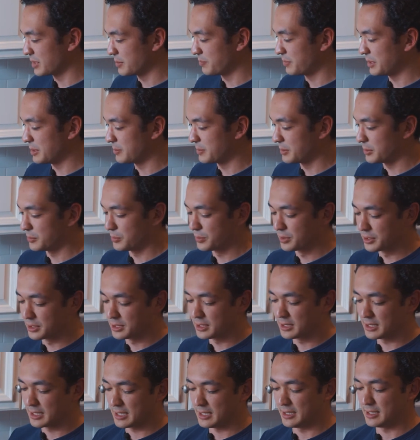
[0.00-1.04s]
people would
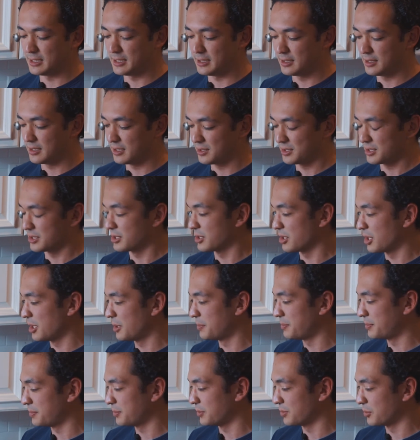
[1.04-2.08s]
get a cup
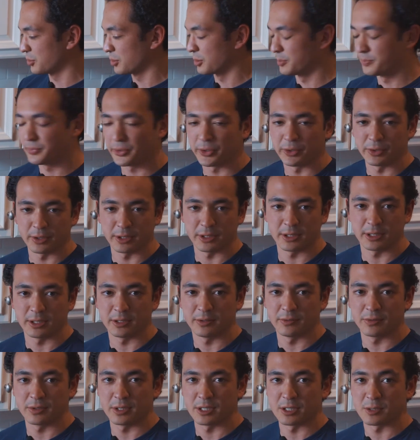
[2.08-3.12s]
or a bowl
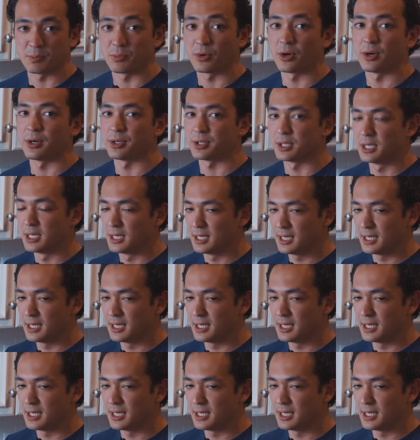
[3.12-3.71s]
of this broth